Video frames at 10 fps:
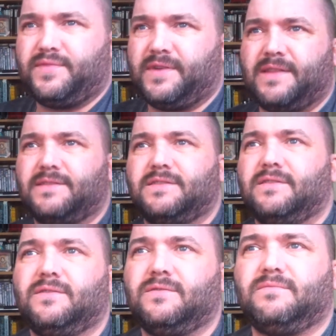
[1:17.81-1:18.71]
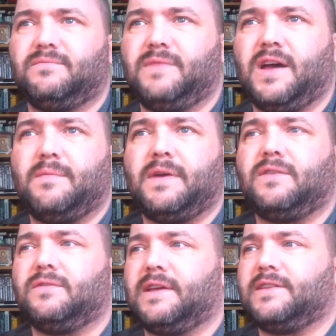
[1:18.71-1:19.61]
Branston and
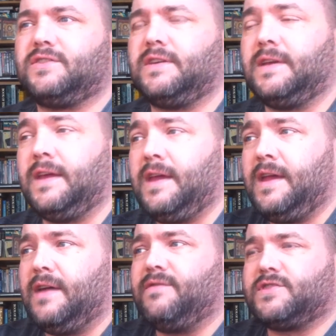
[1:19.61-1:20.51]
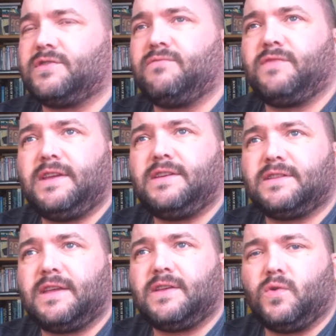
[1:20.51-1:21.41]
Marmite and all that shit. And for some
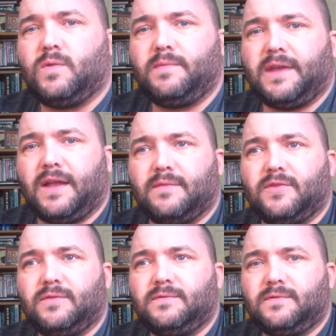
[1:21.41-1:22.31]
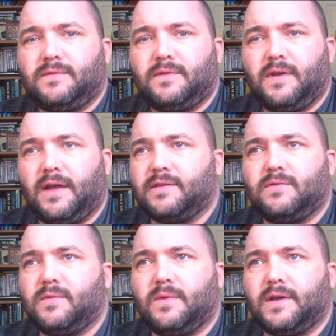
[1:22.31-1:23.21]
reason they called me Animal. I
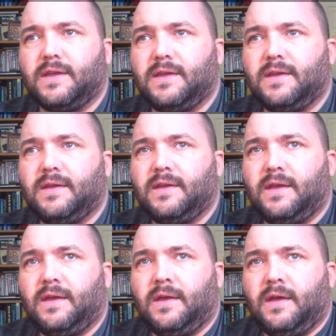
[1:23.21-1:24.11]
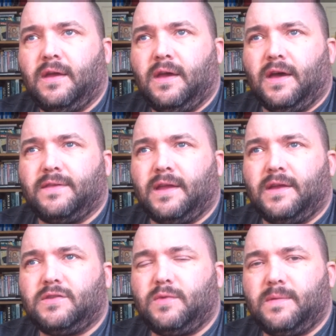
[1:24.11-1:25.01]
don't know why. I think I
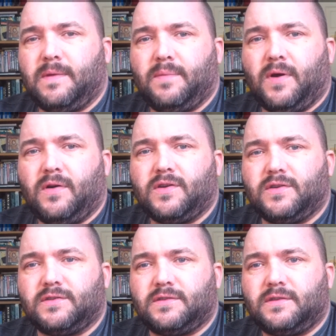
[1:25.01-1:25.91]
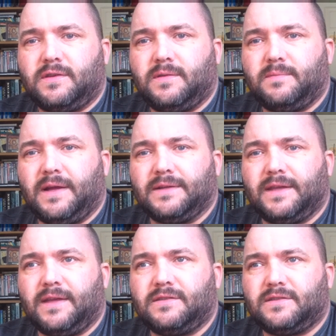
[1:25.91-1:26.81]
used to be a bit bonkers back
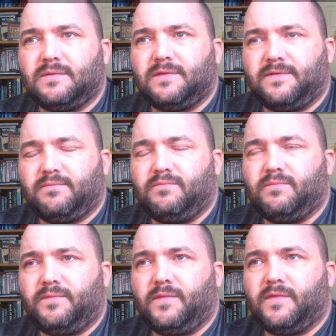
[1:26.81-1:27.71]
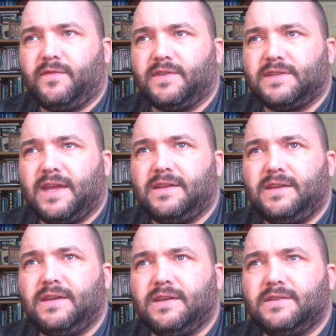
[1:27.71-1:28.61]
then, so for 10
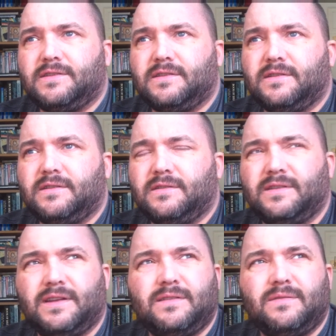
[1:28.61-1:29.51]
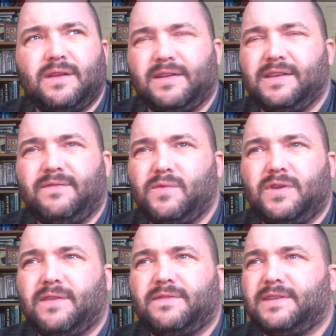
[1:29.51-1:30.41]
years... Did I do that? I didn't even
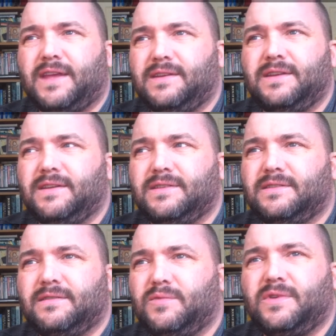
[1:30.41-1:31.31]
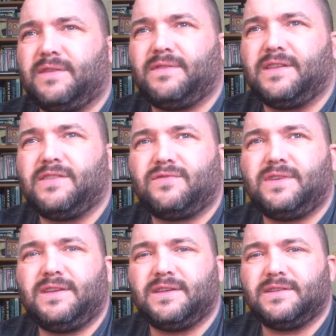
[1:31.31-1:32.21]
work there for 10 years. I worked there for like
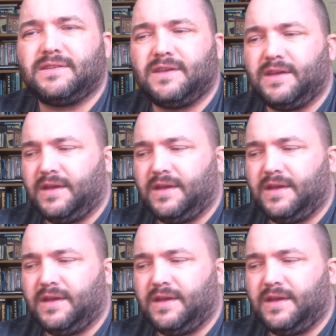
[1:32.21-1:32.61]
3 years.